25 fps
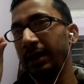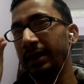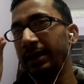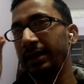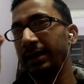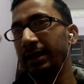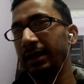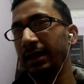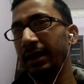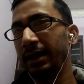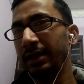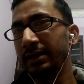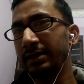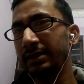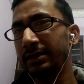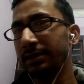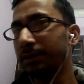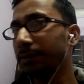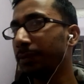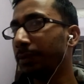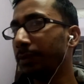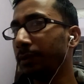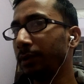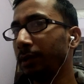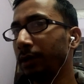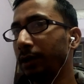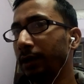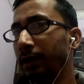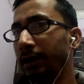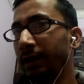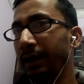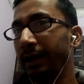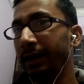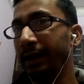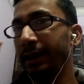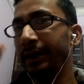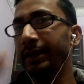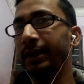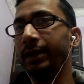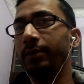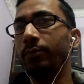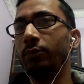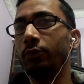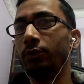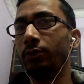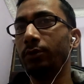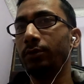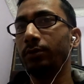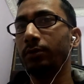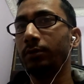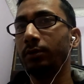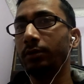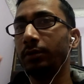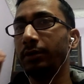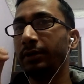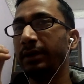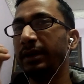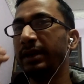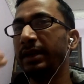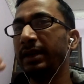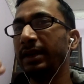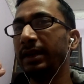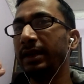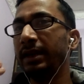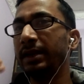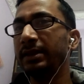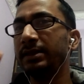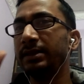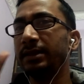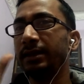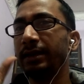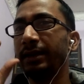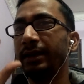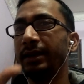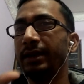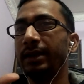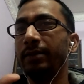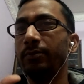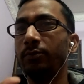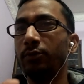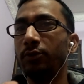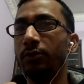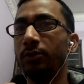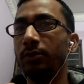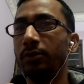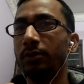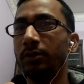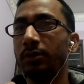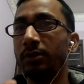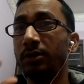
Read less, retain more. Read less, retain more.